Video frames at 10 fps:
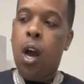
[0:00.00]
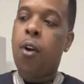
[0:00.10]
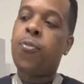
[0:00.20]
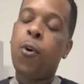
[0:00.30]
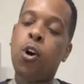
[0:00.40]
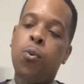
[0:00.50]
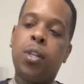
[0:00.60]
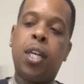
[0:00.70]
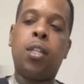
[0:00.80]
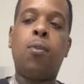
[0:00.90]
I'm
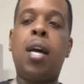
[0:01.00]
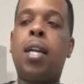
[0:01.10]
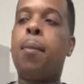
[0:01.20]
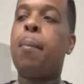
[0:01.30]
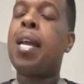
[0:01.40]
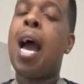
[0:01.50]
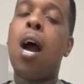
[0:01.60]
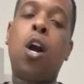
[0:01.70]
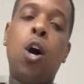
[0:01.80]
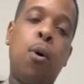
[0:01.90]
f***ing it right now, man.
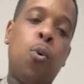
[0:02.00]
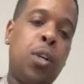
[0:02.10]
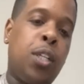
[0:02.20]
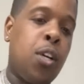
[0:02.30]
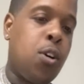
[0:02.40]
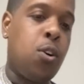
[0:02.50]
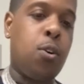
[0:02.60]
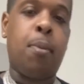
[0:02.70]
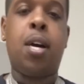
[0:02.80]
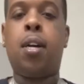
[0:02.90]
Y'all come up with a
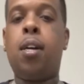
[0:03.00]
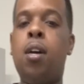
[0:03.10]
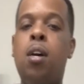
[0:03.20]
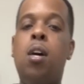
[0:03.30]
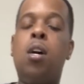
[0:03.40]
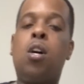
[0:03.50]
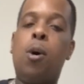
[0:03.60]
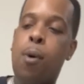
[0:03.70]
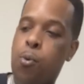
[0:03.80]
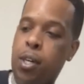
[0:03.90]
dub, man.
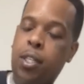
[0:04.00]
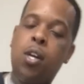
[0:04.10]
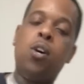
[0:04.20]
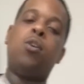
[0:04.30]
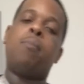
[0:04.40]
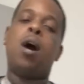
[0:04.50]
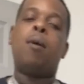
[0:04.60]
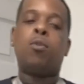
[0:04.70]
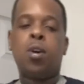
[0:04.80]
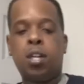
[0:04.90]
Come up with a dub, man.
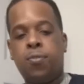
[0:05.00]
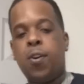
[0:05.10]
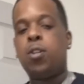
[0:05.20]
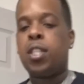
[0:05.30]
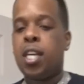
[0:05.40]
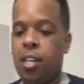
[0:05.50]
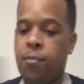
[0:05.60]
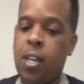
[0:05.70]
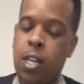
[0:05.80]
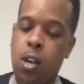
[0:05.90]
I'ma run the verse and
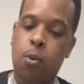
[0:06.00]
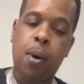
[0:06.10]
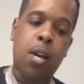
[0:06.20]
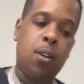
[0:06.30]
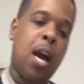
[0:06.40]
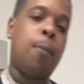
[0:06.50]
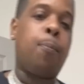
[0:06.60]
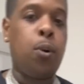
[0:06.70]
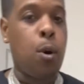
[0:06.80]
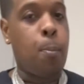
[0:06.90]
the video, man. You
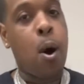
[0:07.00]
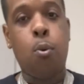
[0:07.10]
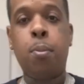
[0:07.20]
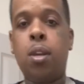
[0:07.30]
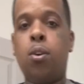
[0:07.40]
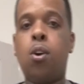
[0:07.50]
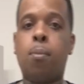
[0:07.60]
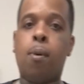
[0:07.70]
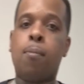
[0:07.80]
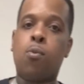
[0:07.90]
gotta pull up on me.
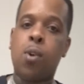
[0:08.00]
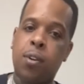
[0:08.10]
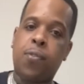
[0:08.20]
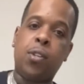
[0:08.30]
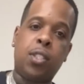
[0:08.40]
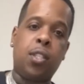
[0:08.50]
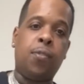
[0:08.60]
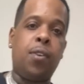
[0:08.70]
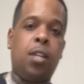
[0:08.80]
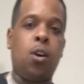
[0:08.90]
You're in. I'ma run the verse
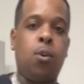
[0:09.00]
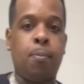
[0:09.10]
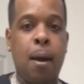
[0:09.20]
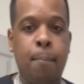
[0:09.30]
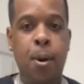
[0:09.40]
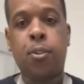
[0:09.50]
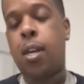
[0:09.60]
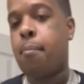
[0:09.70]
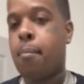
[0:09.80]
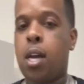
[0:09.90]
and the video. My
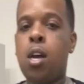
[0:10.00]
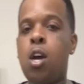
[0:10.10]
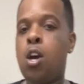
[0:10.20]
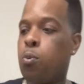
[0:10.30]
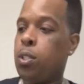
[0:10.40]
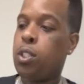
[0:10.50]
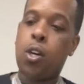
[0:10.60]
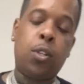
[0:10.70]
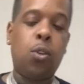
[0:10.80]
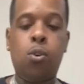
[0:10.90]
birthday month, we
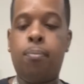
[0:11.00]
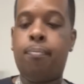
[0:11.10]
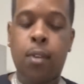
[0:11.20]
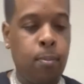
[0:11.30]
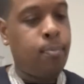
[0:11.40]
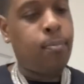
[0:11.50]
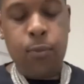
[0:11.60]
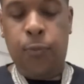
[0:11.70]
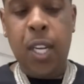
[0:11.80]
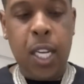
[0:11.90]
turned up. I'm
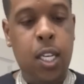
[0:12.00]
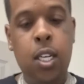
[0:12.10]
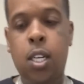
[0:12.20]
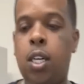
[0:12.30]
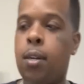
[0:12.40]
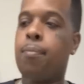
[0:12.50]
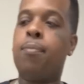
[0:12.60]
feeling good.